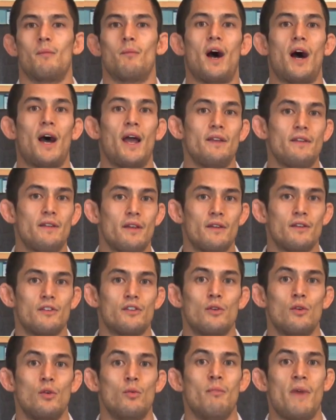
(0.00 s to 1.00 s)
I tend
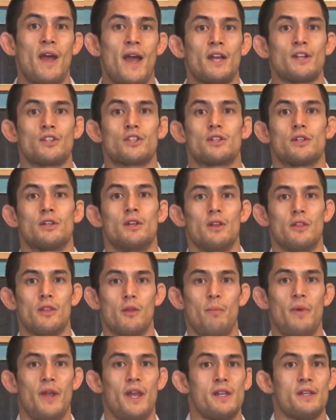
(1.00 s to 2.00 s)
to match the
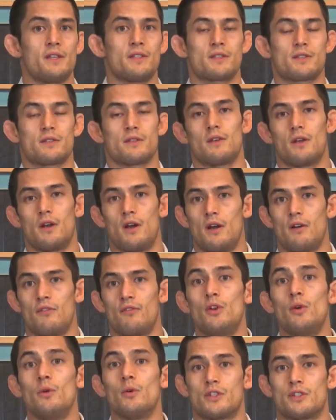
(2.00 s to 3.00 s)
pace of
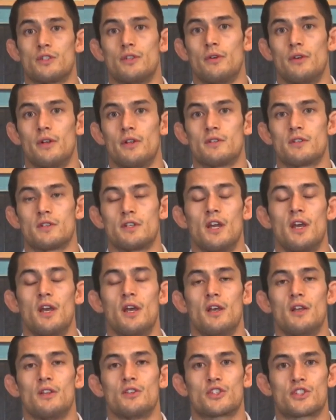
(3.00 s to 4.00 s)
newer students
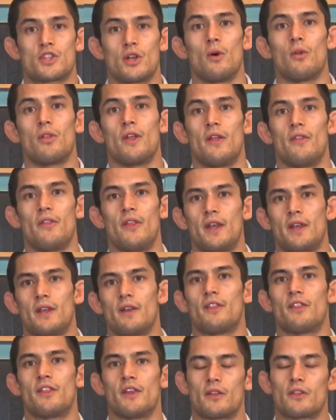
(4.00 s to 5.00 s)
so that they
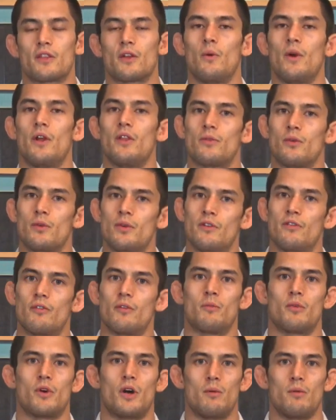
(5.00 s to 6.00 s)
can think their way through
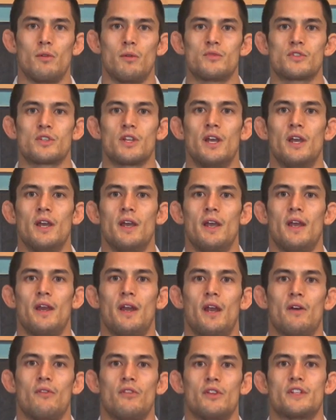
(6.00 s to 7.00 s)
different problems and
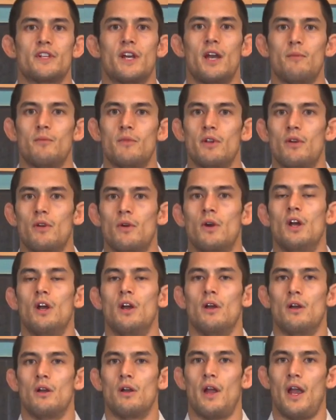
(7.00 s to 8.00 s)
have the time to
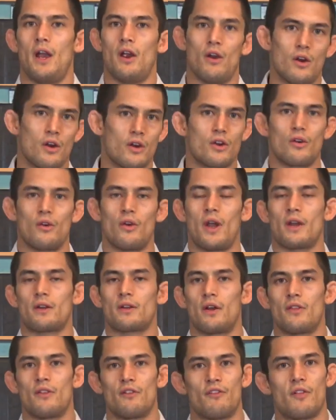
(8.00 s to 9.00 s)
error correct
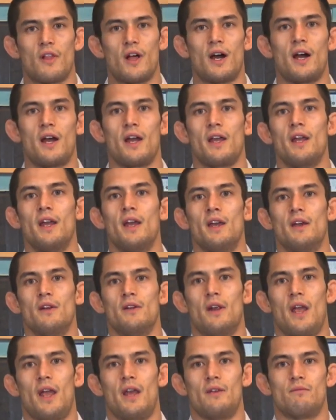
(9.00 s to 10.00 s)
on the fly
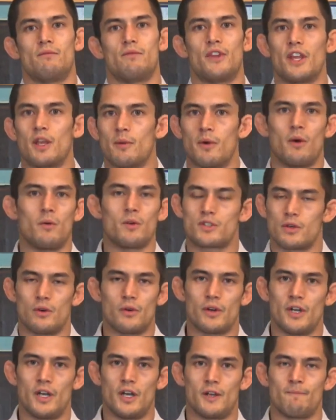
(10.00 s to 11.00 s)
and think about what's
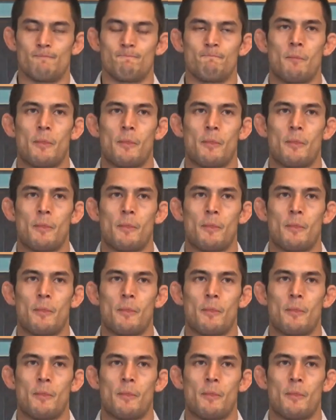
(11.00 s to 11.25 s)
going on.